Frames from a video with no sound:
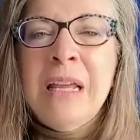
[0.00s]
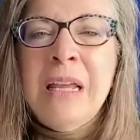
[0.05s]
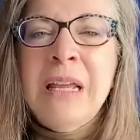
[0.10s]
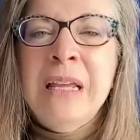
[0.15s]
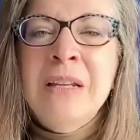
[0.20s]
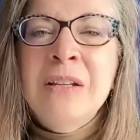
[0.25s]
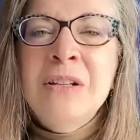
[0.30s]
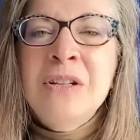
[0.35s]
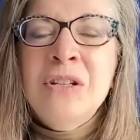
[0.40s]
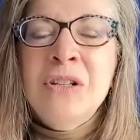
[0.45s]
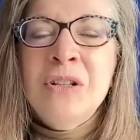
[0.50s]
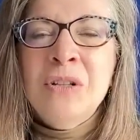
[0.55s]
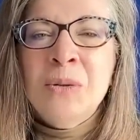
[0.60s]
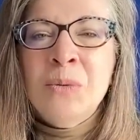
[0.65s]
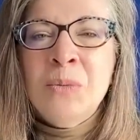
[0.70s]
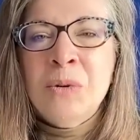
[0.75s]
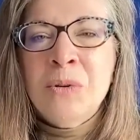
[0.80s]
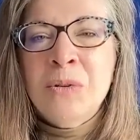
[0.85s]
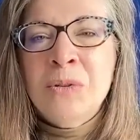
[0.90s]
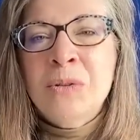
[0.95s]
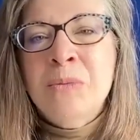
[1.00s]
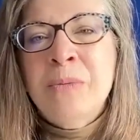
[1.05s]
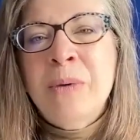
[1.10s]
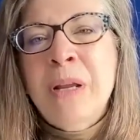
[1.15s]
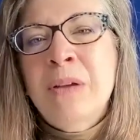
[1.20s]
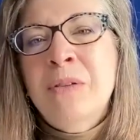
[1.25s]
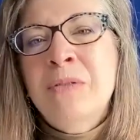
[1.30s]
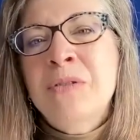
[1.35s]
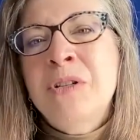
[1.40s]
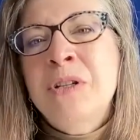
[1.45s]
into the world
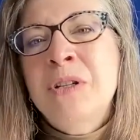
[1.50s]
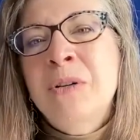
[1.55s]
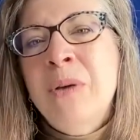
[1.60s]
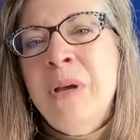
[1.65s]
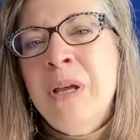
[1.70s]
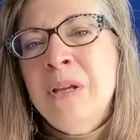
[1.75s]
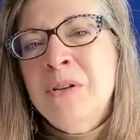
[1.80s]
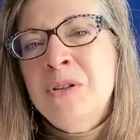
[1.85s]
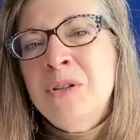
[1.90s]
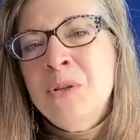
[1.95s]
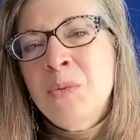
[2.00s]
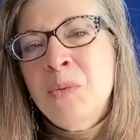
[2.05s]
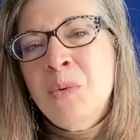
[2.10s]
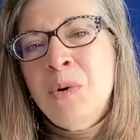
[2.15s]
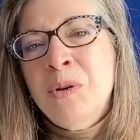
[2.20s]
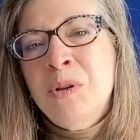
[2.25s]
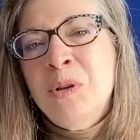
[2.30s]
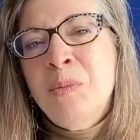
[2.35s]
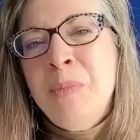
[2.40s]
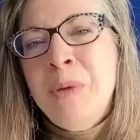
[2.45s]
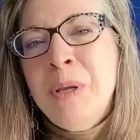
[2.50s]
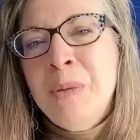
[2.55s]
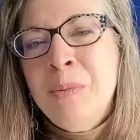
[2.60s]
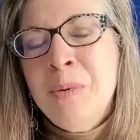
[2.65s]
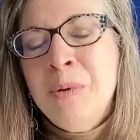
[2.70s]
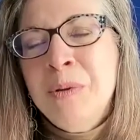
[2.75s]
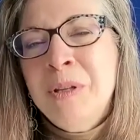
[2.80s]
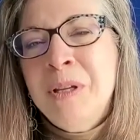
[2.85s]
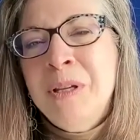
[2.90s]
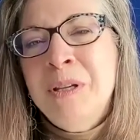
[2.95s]
around you and toward the
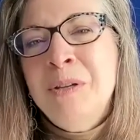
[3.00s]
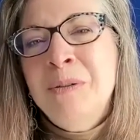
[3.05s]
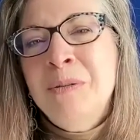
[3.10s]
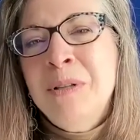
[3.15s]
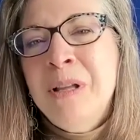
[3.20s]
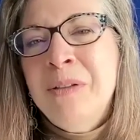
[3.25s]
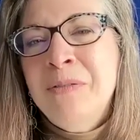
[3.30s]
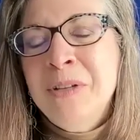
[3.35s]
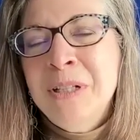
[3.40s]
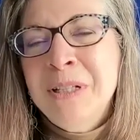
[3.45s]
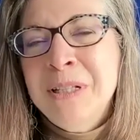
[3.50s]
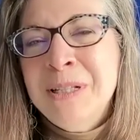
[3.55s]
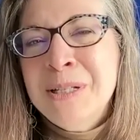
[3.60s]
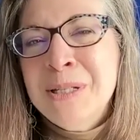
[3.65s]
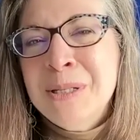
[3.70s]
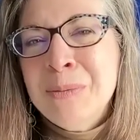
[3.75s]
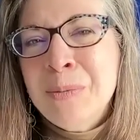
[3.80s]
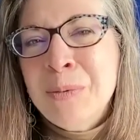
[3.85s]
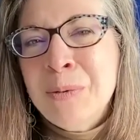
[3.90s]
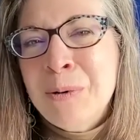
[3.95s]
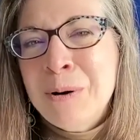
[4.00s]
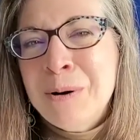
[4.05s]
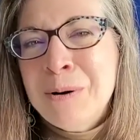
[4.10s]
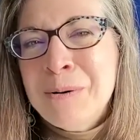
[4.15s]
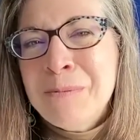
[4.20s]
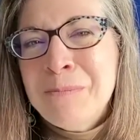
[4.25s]
people that you lovingly support.